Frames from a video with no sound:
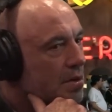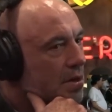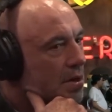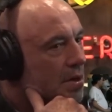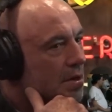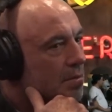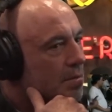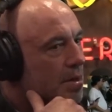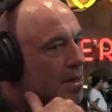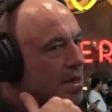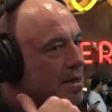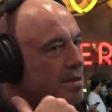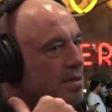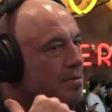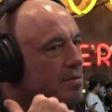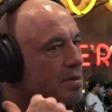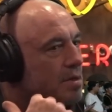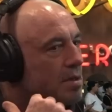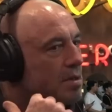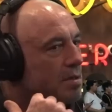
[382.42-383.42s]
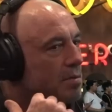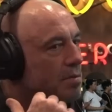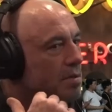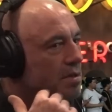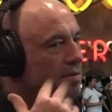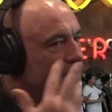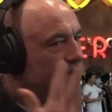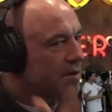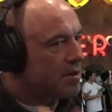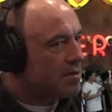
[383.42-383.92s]
because they were dealing with
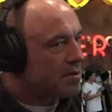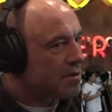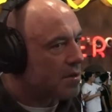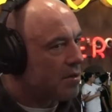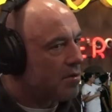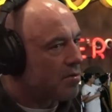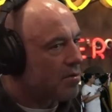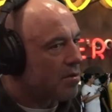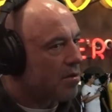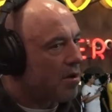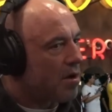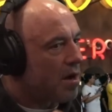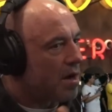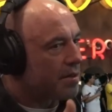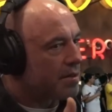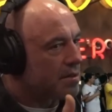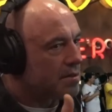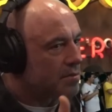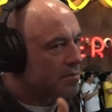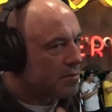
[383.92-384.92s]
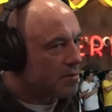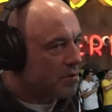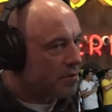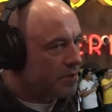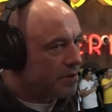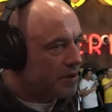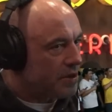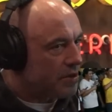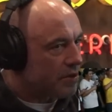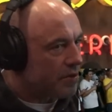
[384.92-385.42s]
this very slow cloth because it was
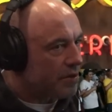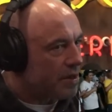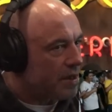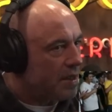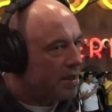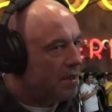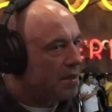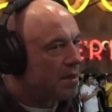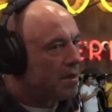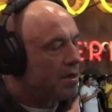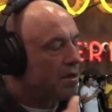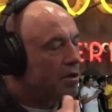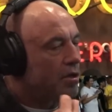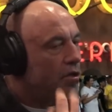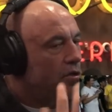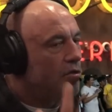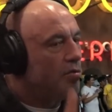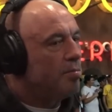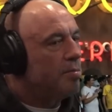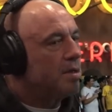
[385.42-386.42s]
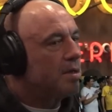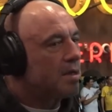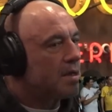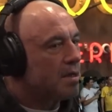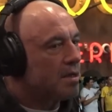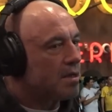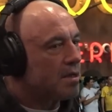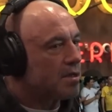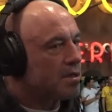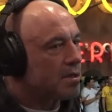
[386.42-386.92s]
always dirty, humid
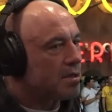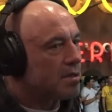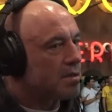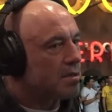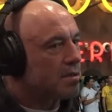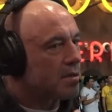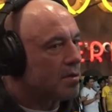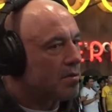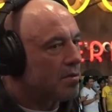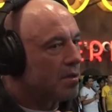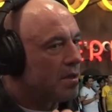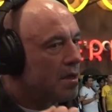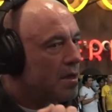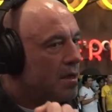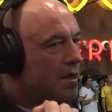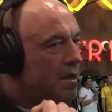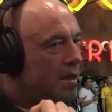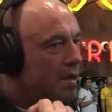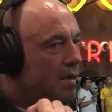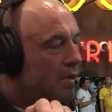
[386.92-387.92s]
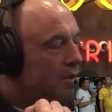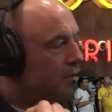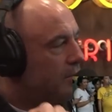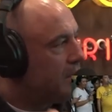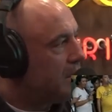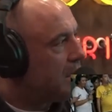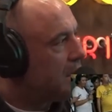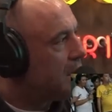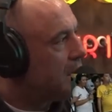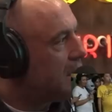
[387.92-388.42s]
conditions. So in
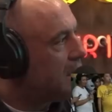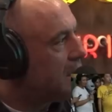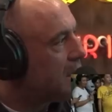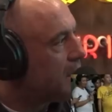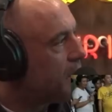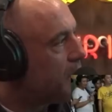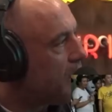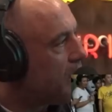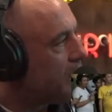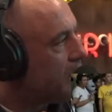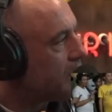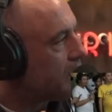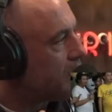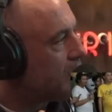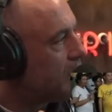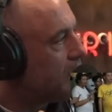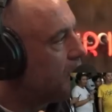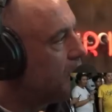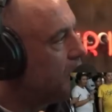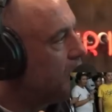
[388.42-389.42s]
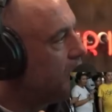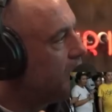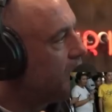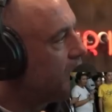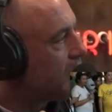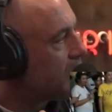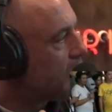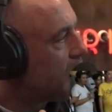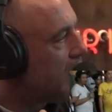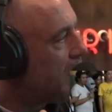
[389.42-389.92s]
humidity, the balls don't move
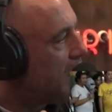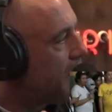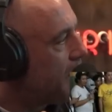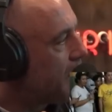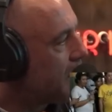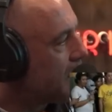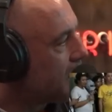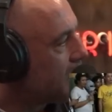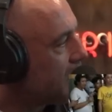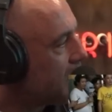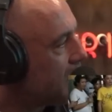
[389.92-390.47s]
as well because there's